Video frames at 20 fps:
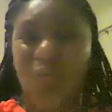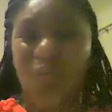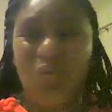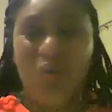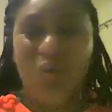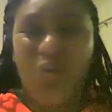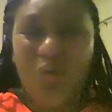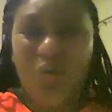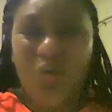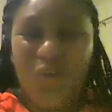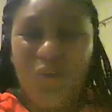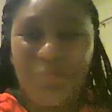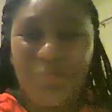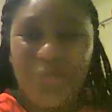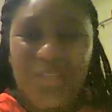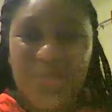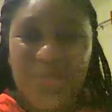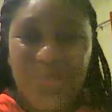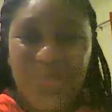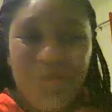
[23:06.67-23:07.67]
how come this
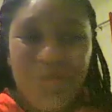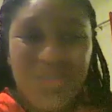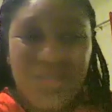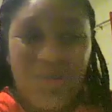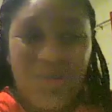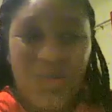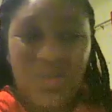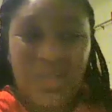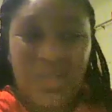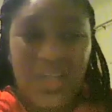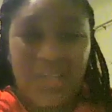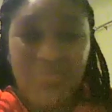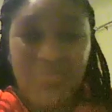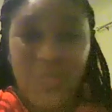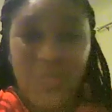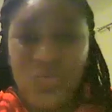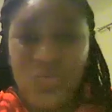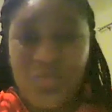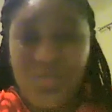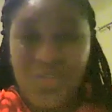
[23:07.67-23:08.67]
person out of the
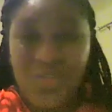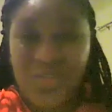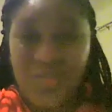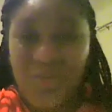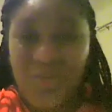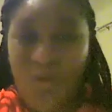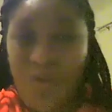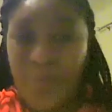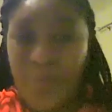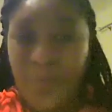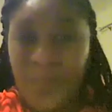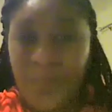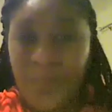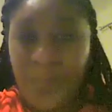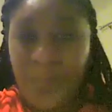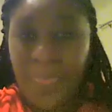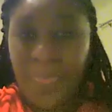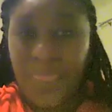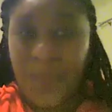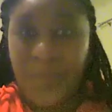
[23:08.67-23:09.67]
blues just come?
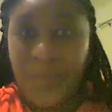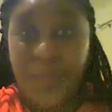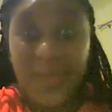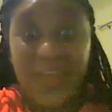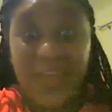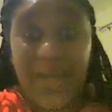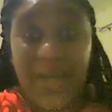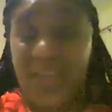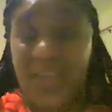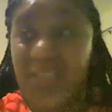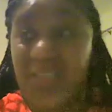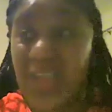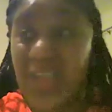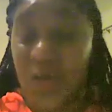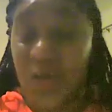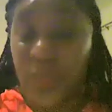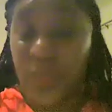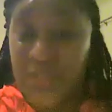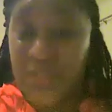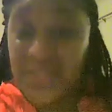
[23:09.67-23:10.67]
I
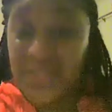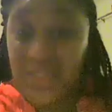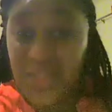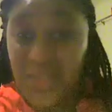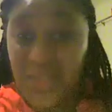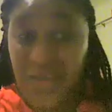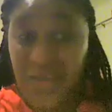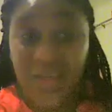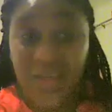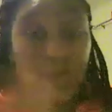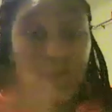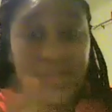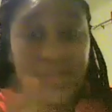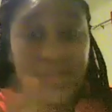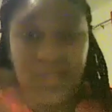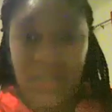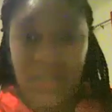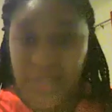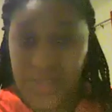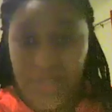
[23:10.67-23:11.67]
went in there, he was
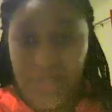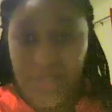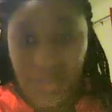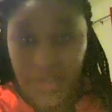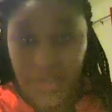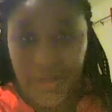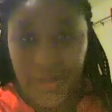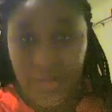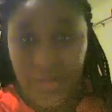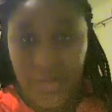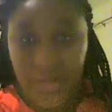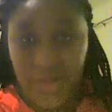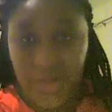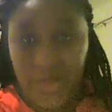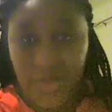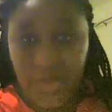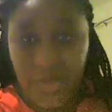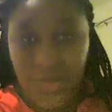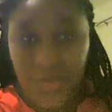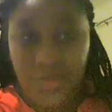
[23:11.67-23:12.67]
not in there.
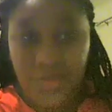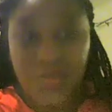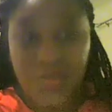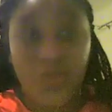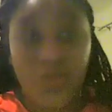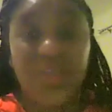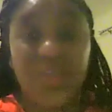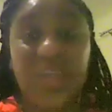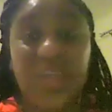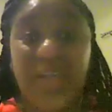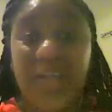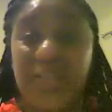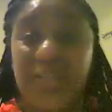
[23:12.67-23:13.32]
So he had to